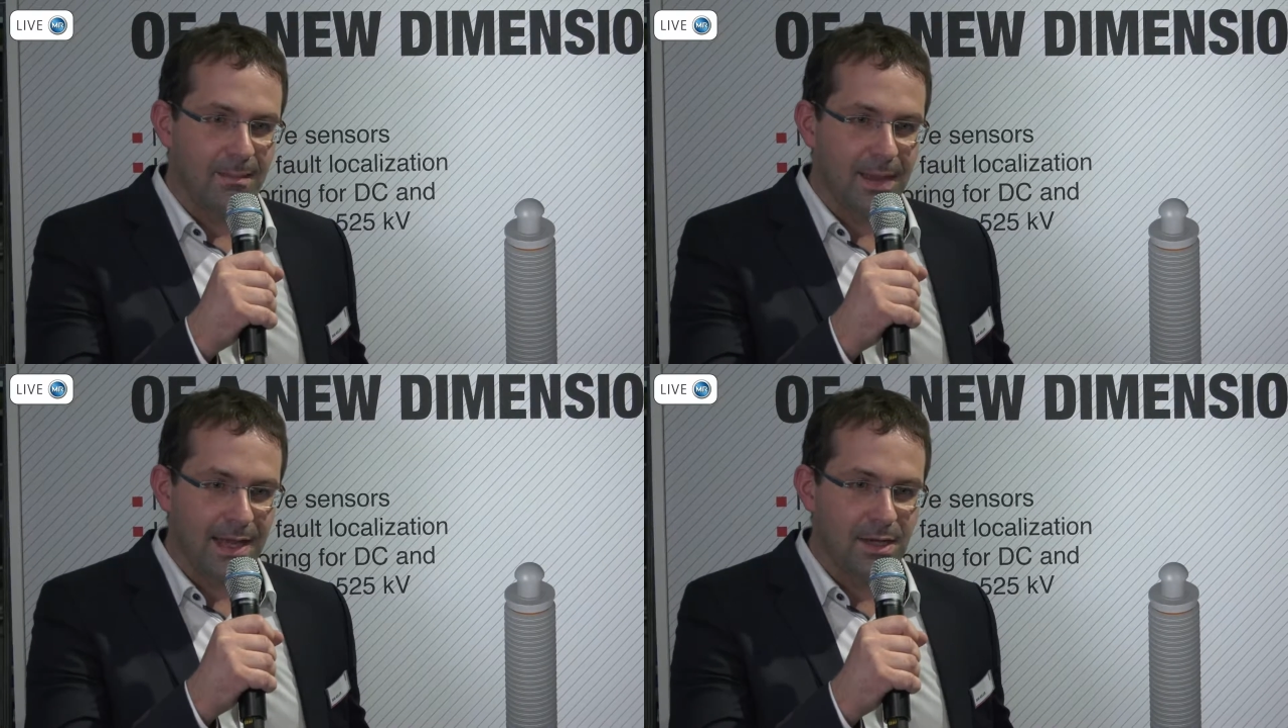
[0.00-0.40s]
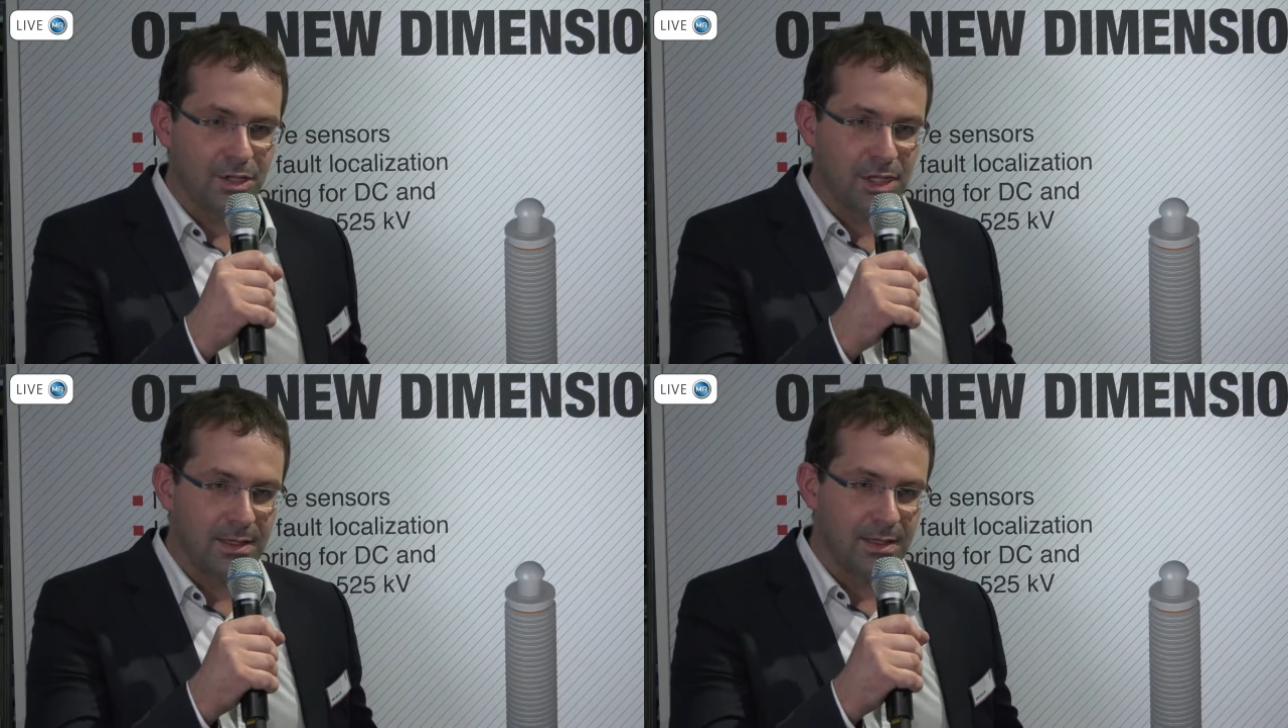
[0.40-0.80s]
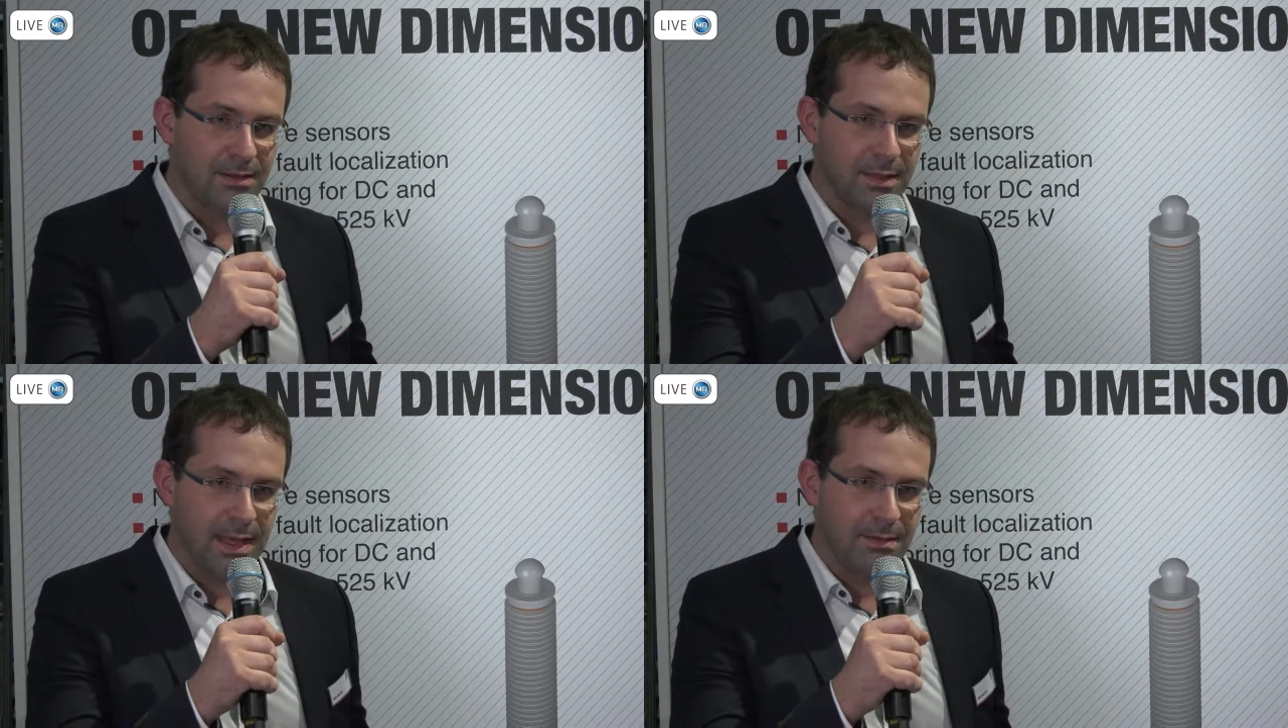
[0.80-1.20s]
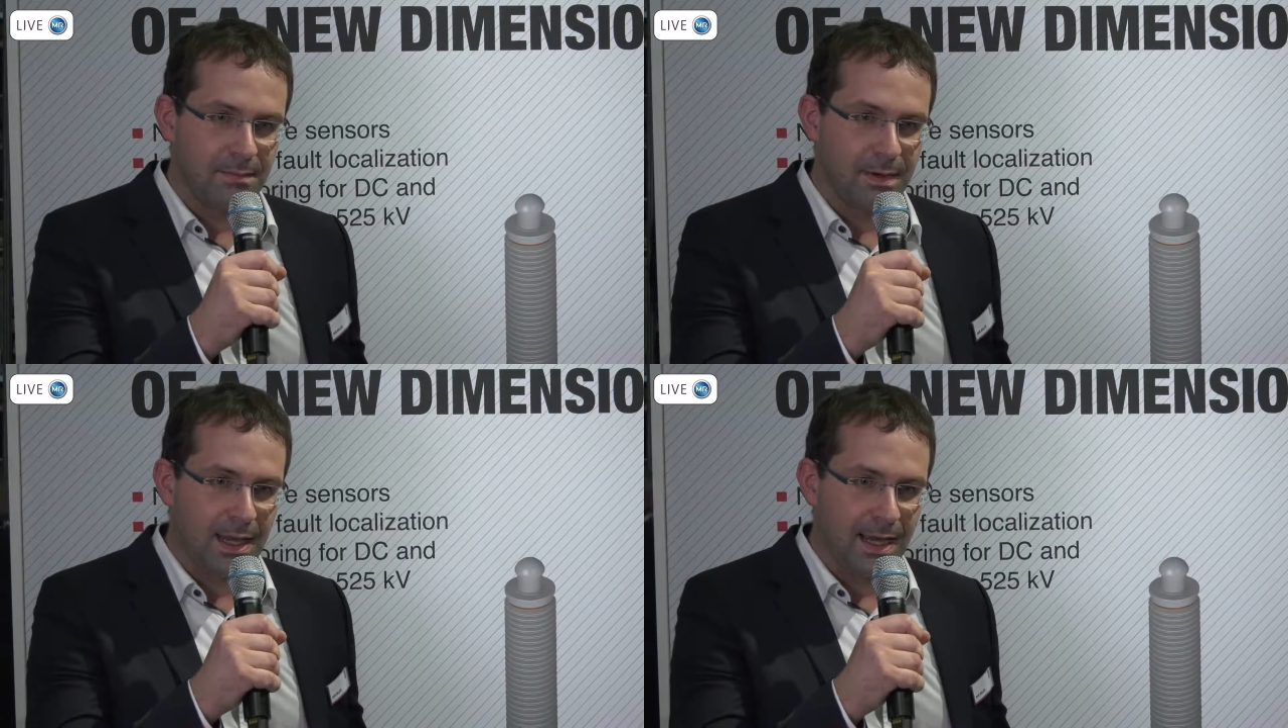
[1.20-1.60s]
energy
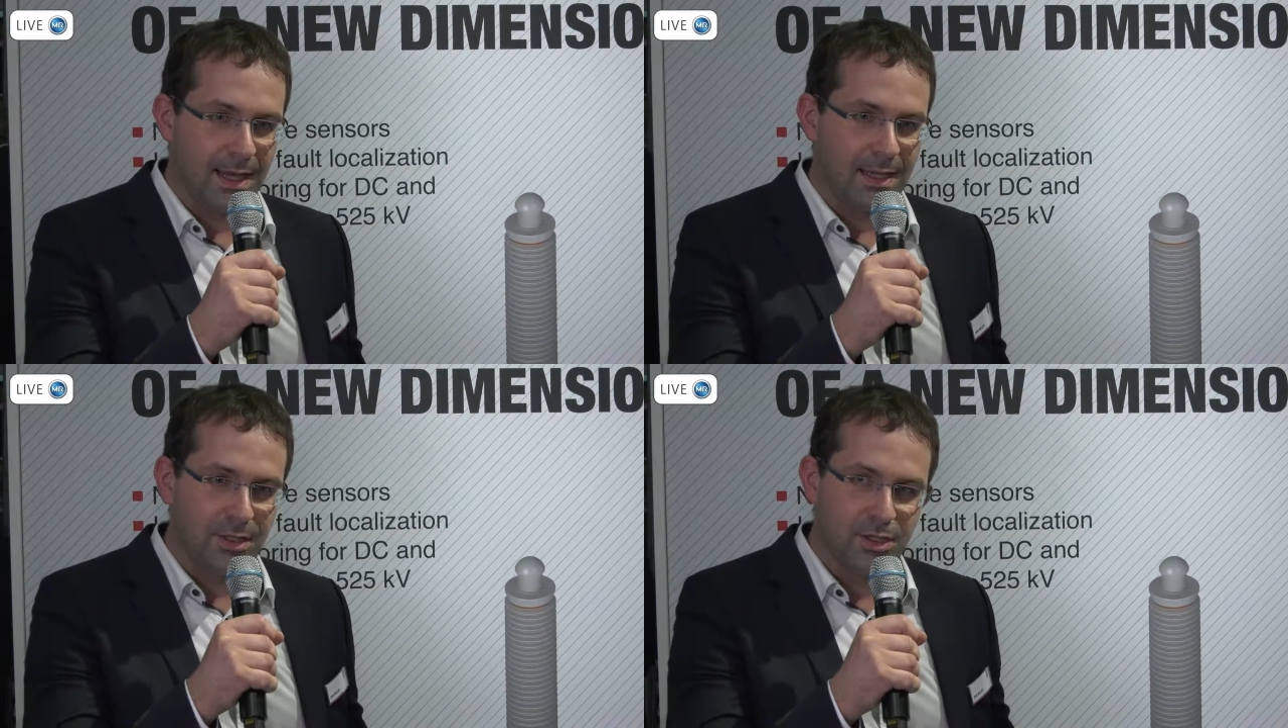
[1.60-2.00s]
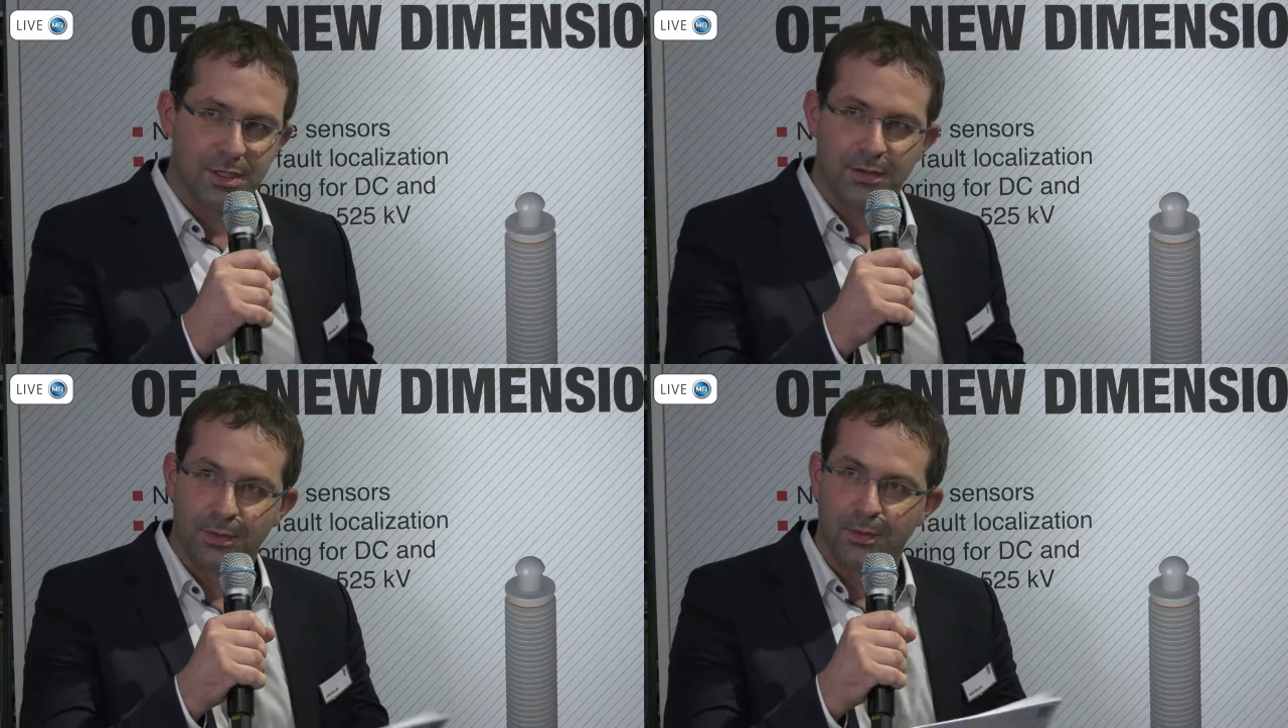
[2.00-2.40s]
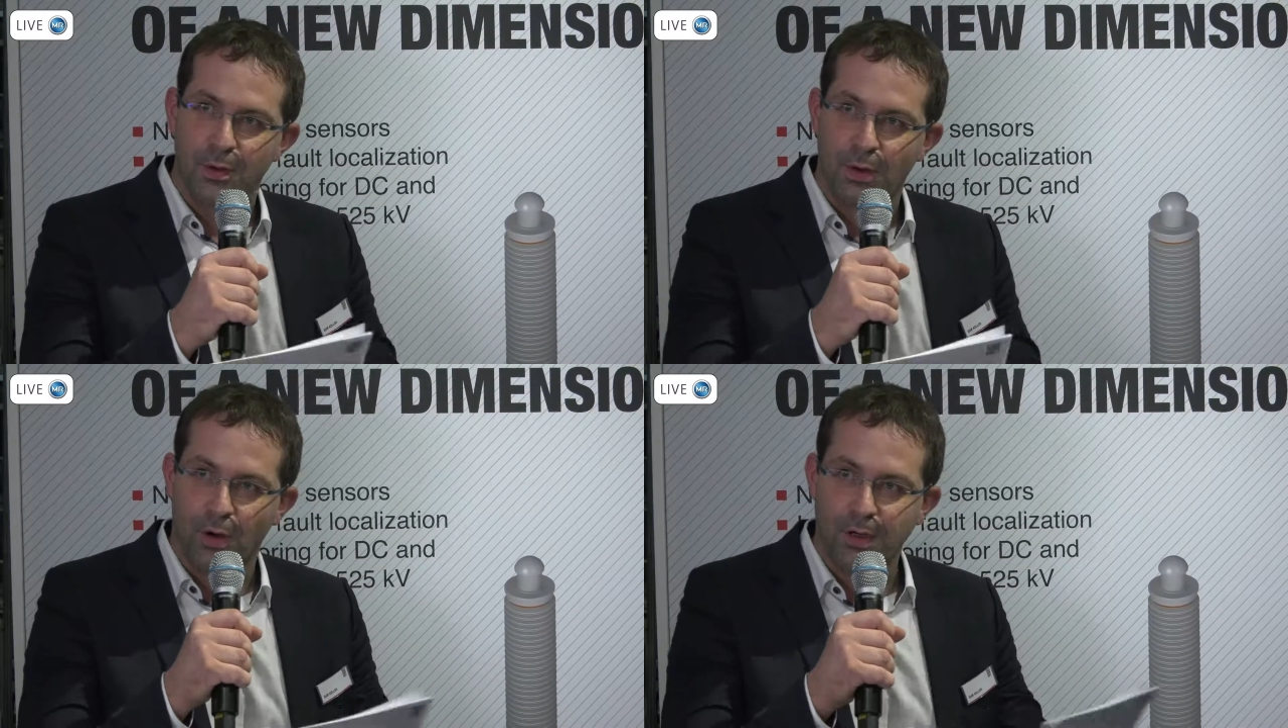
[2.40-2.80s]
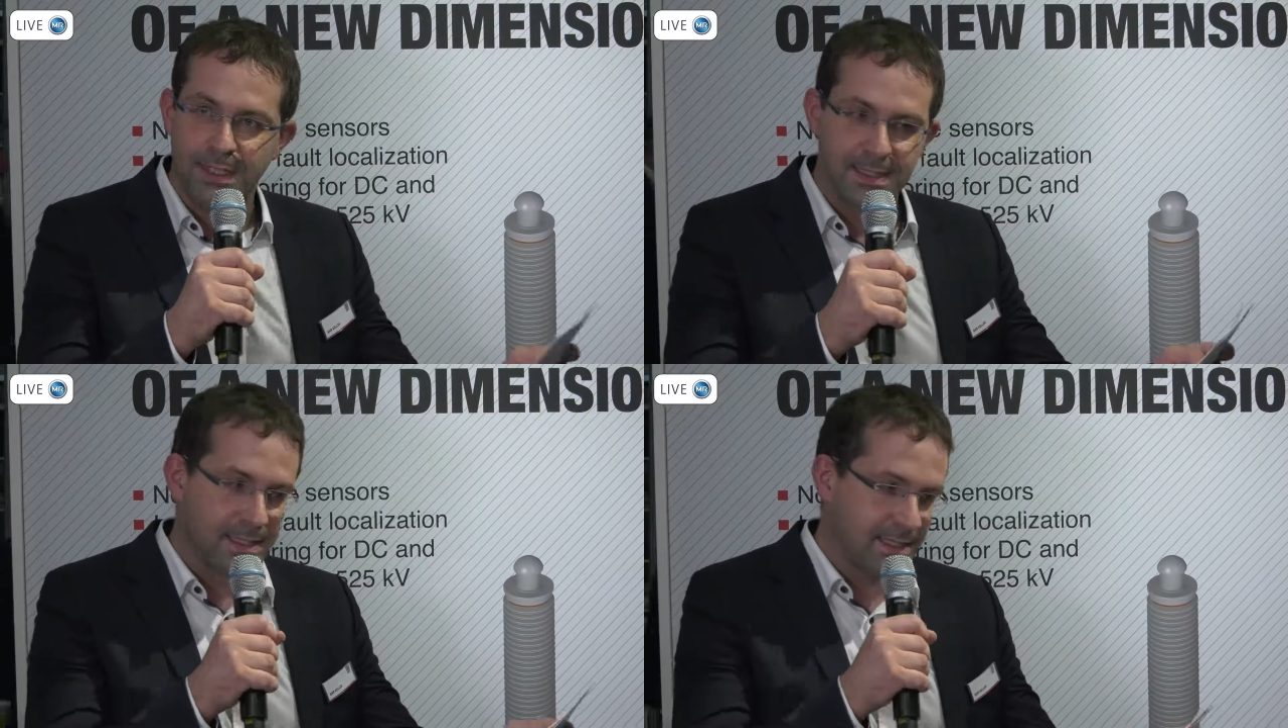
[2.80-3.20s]
through long
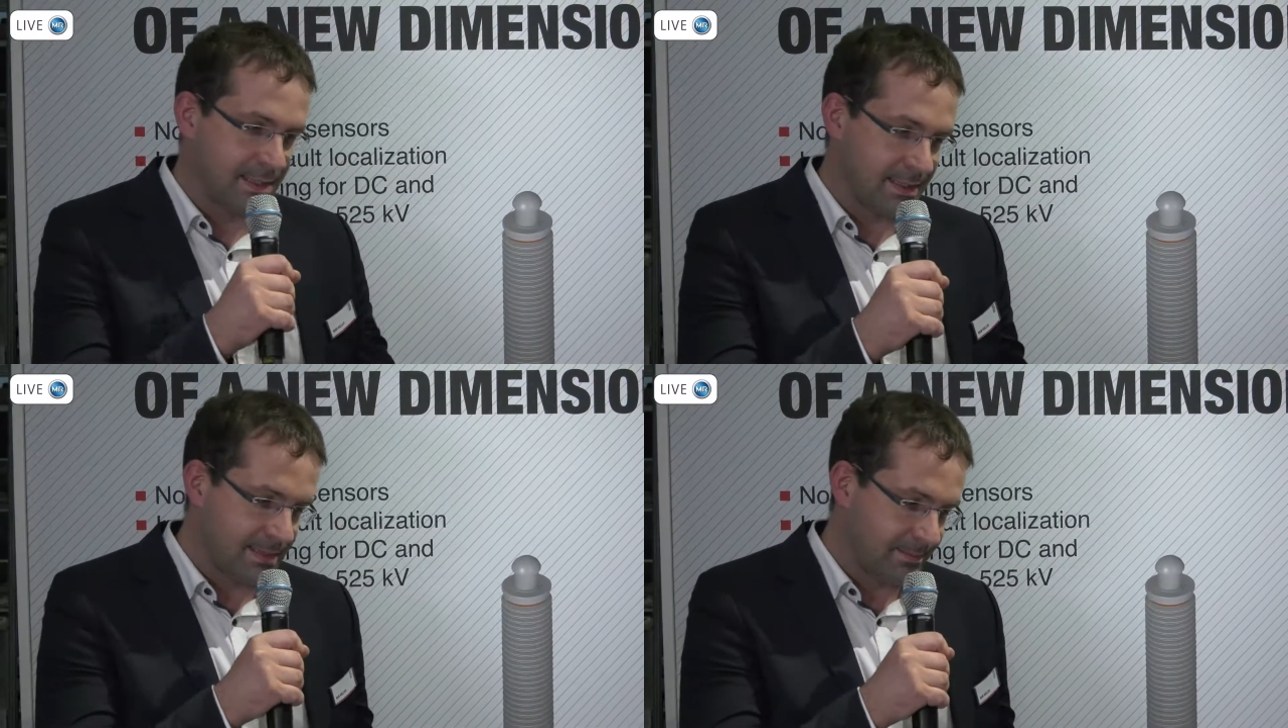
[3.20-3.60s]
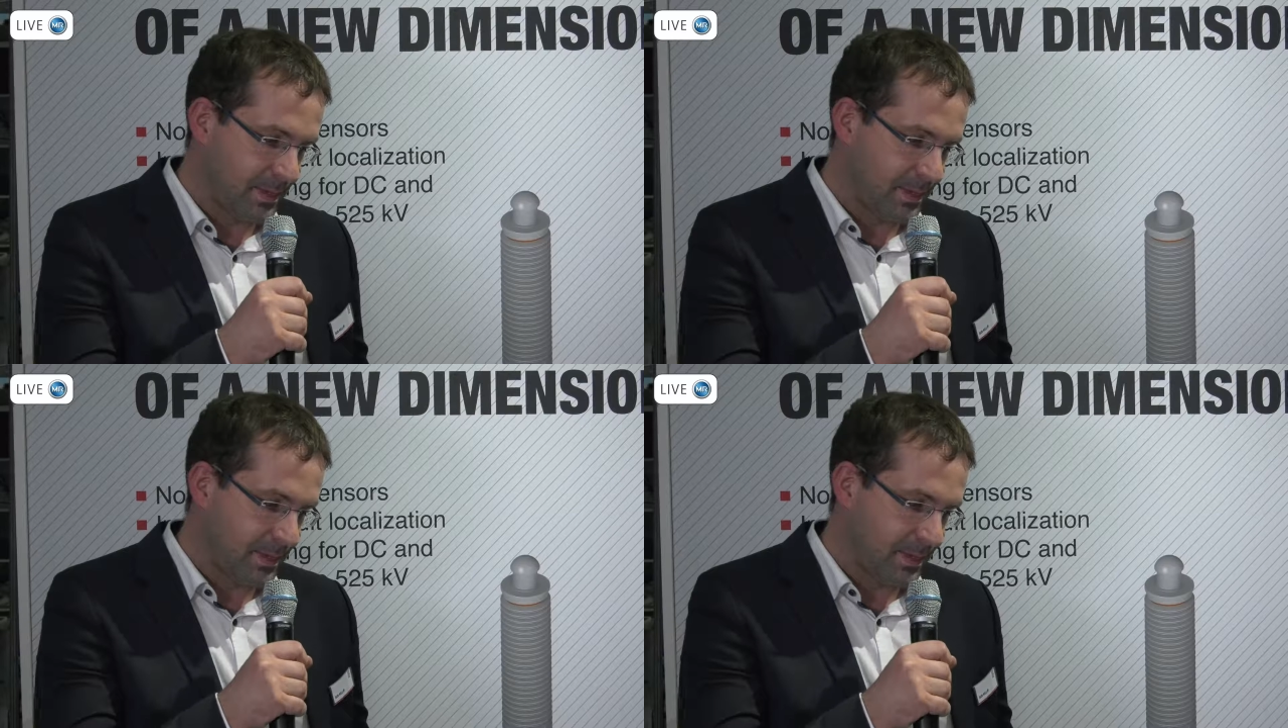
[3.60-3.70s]
distances.